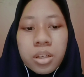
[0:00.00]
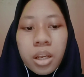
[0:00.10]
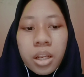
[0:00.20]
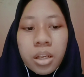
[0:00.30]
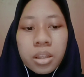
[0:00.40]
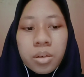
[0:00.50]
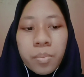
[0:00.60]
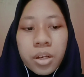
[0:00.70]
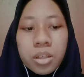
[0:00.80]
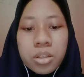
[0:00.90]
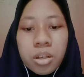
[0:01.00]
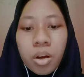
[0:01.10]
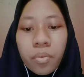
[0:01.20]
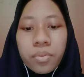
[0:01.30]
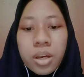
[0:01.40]
and determination
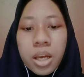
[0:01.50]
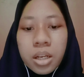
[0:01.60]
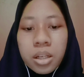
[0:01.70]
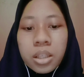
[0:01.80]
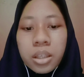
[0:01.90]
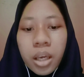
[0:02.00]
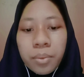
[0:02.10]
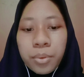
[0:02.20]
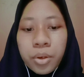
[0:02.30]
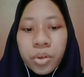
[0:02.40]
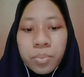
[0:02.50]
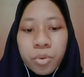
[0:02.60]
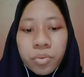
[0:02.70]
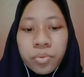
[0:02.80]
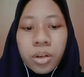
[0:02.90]
of the analyte can be
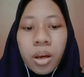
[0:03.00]
removed